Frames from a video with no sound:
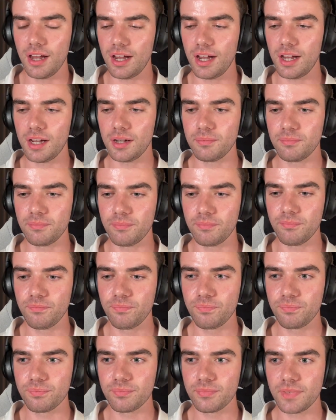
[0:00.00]

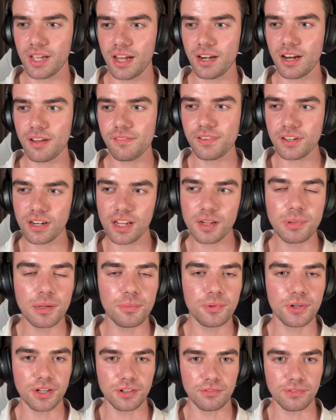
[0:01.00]
And I feel like
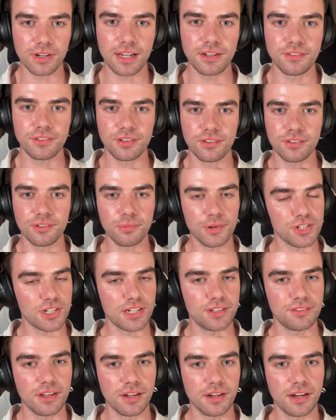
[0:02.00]
people can relate to
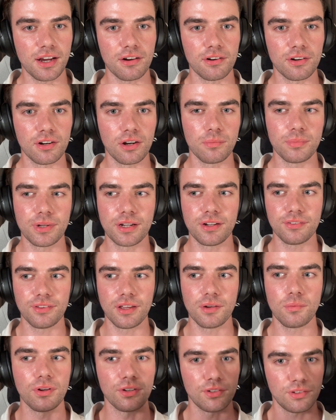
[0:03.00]
especially skincare a lot
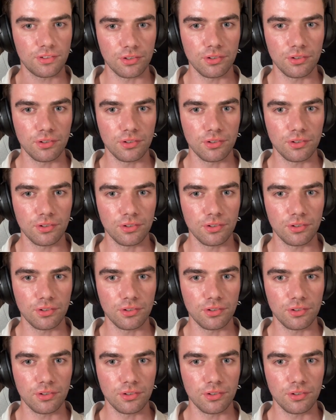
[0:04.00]
because they want